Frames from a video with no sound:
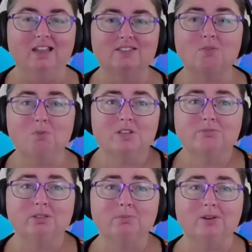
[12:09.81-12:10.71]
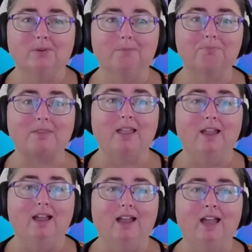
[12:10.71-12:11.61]
So it works really well.
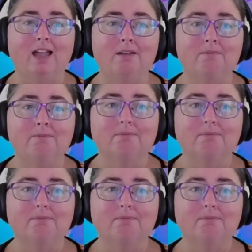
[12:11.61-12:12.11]
That